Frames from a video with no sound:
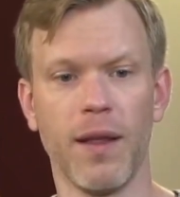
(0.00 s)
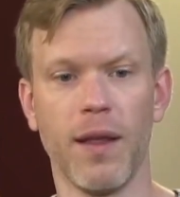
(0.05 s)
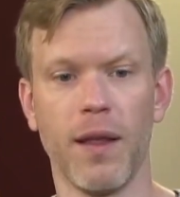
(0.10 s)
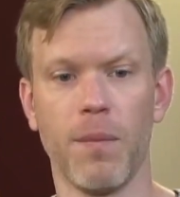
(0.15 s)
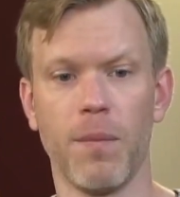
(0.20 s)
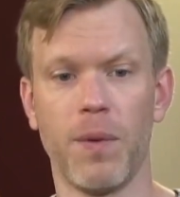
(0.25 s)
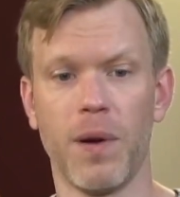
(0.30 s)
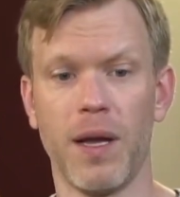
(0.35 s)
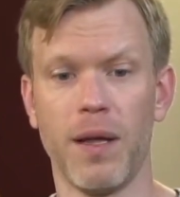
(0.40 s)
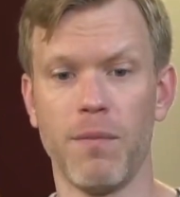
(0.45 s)

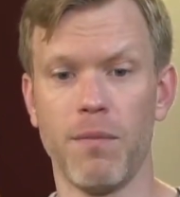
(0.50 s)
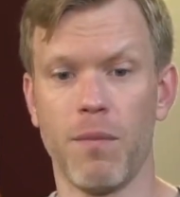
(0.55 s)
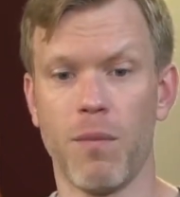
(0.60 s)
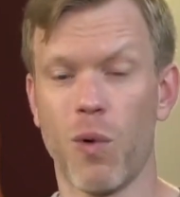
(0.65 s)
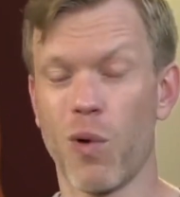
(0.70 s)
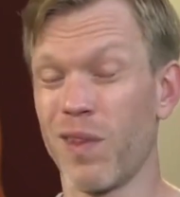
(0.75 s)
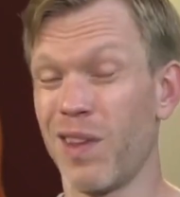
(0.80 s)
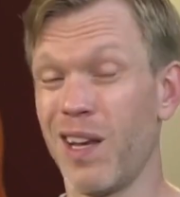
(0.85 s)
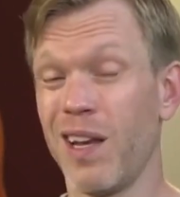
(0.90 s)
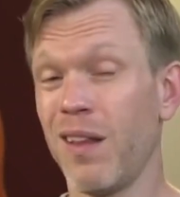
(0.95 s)
But
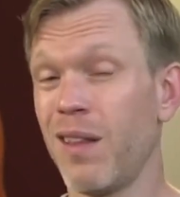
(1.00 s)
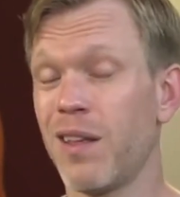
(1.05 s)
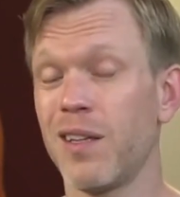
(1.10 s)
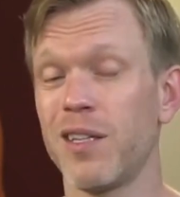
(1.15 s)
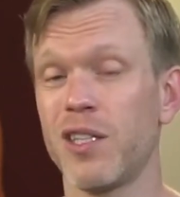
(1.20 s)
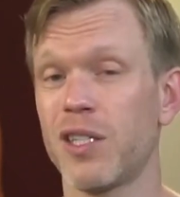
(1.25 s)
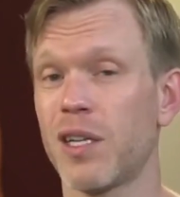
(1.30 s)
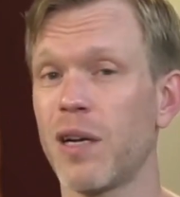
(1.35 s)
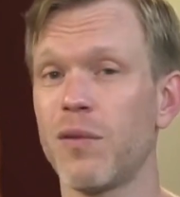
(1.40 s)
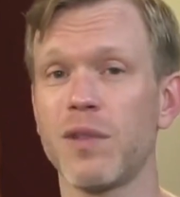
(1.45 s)
more than anything,
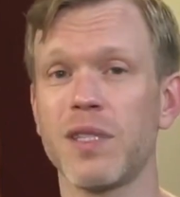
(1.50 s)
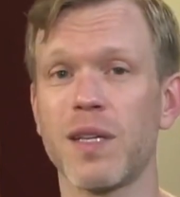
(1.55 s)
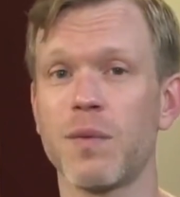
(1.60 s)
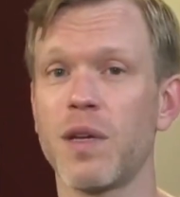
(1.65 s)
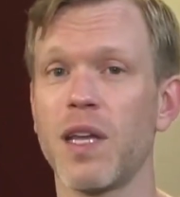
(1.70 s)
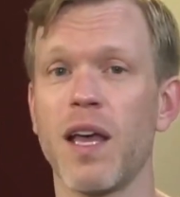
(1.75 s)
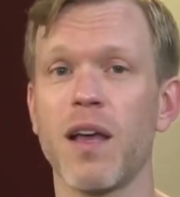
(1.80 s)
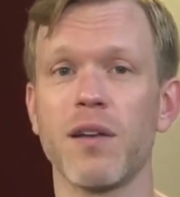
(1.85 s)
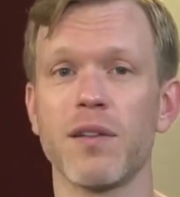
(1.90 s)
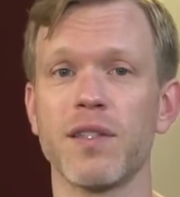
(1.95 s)
share it with
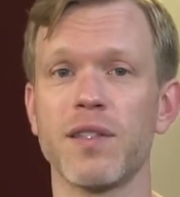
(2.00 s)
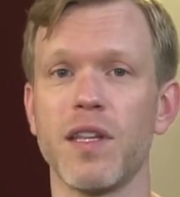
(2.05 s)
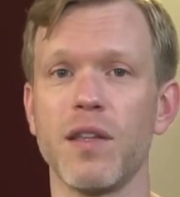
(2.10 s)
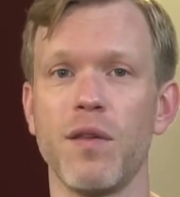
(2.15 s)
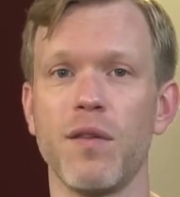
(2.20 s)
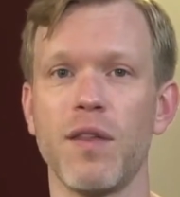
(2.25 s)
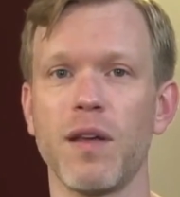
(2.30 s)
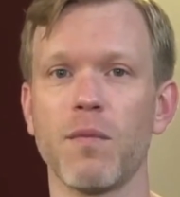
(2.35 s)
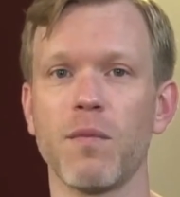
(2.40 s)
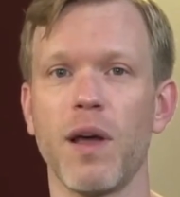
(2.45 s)
somebody else that you
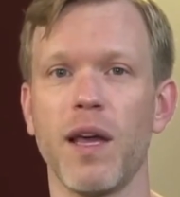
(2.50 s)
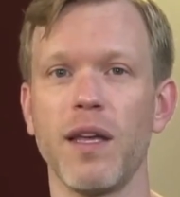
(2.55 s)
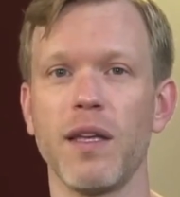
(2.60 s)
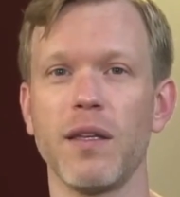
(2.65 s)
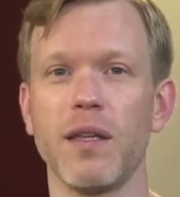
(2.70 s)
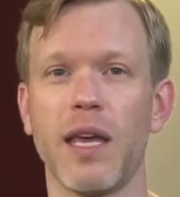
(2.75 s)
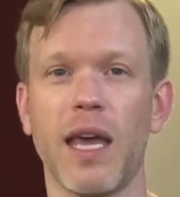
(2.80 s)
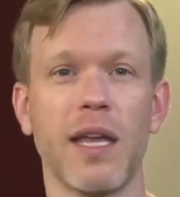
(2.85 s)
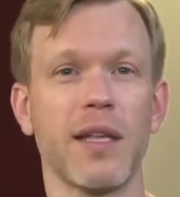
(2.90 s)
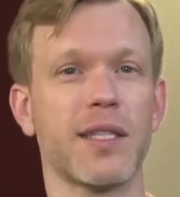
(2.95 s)
think
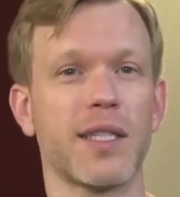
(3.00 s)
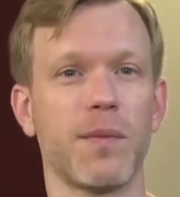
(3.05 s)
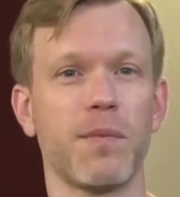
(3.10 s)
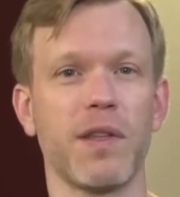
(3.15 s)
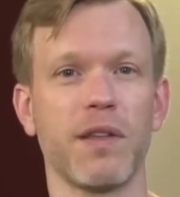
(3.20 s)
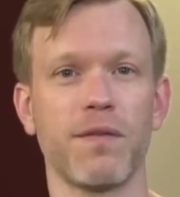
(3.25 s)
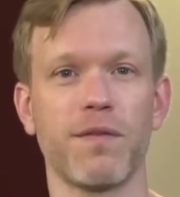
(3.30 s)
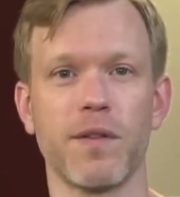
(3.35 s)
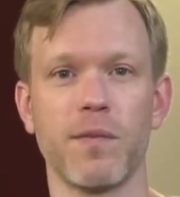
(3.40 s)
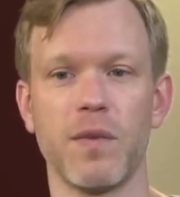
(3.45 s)
might gain
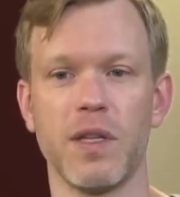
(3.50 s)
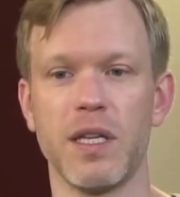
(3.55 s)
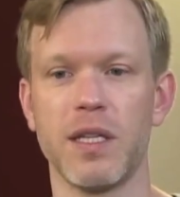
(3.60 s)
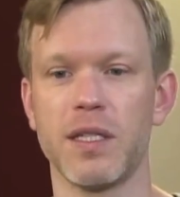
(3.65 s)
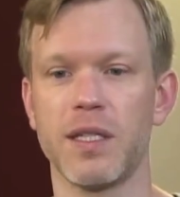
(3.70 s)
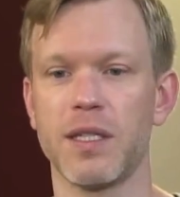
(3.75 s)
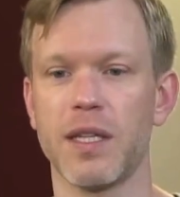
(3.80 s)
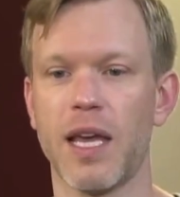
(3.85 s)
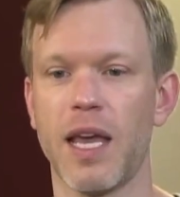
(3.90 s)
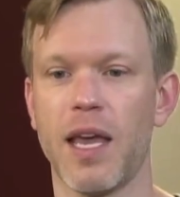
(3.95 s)
something from this